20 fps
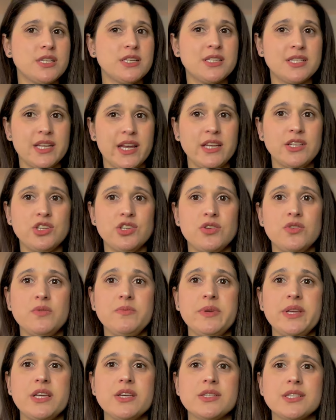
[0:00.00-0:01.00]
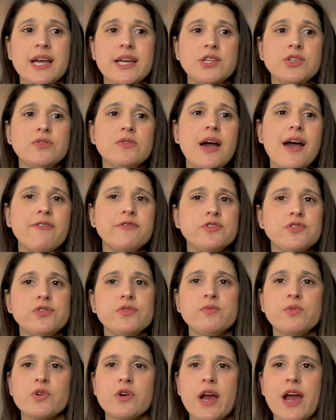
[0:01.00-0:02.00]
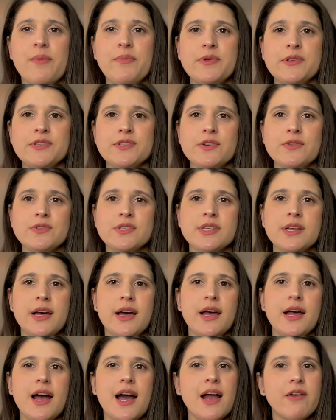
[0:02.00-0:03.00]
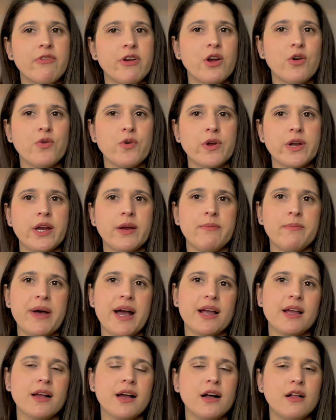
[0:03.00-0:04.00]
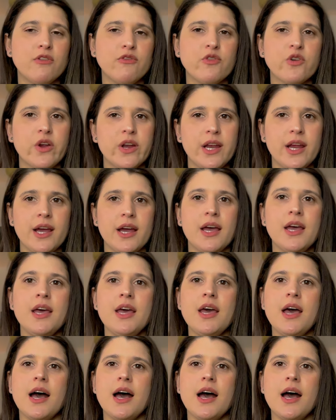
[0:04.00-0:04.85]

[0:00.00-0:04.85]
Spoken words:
stay tuned because I do have two more episodes that I recorded back in California.